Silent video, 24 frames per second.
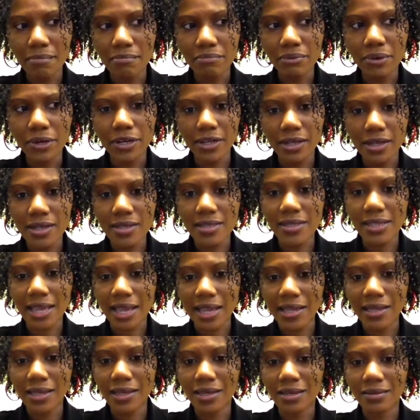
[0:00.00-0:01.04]
I'm pretty
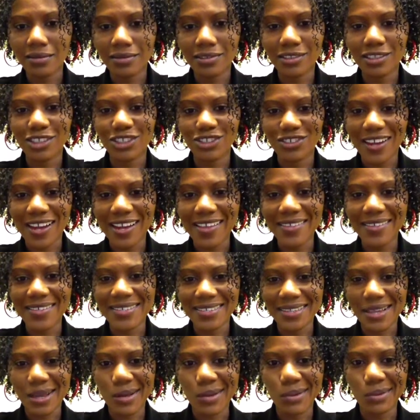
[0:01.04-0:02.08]
excited uh, to try
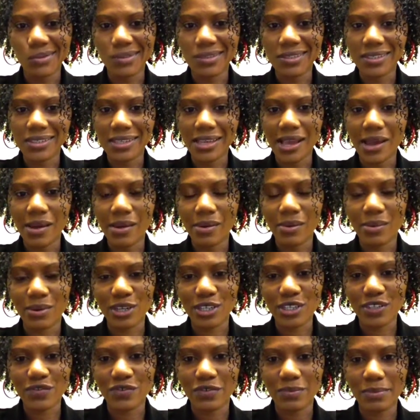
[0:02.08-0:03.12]
this out and see how it
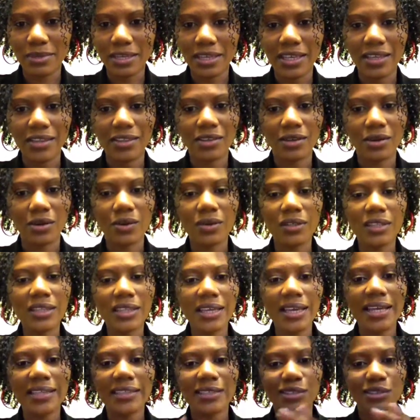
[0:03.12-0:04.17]
works for me. The only
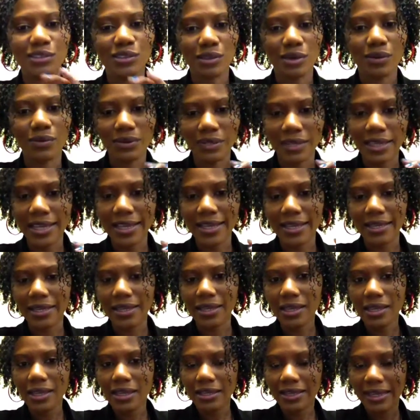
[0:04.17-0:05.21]
thing I don't like,
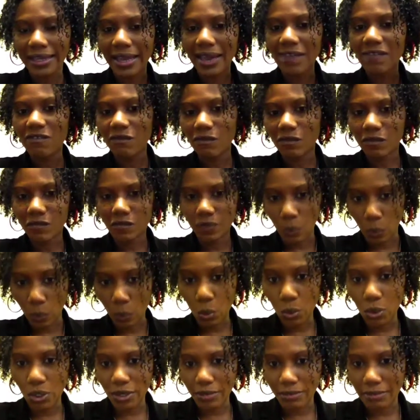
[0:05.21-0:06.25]
like I've
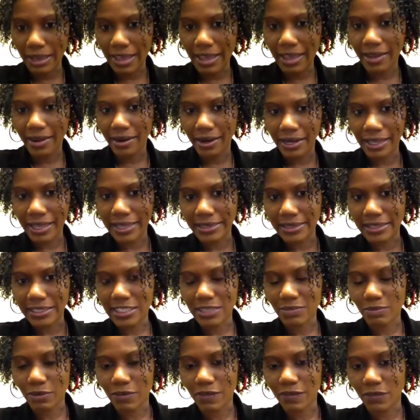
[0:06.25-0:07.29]
worn my hair like
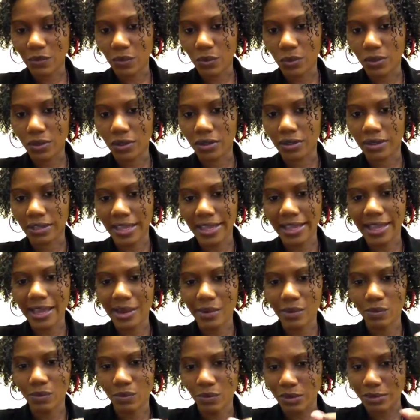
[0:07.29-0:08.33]
this before. Like
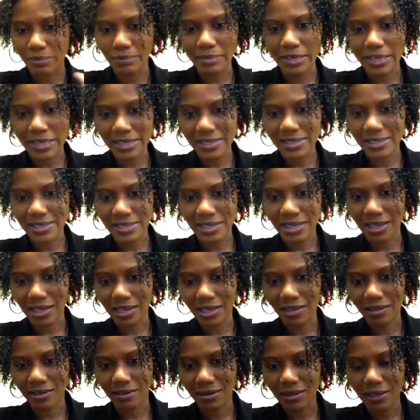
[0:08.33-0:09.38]
I would mix
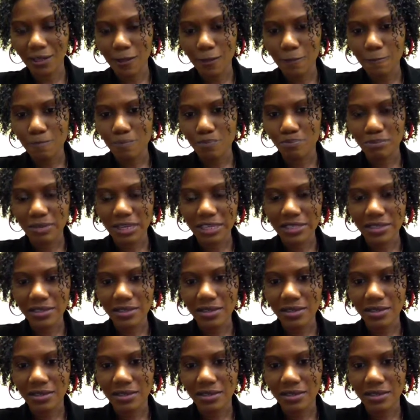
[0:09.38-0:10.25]
in mix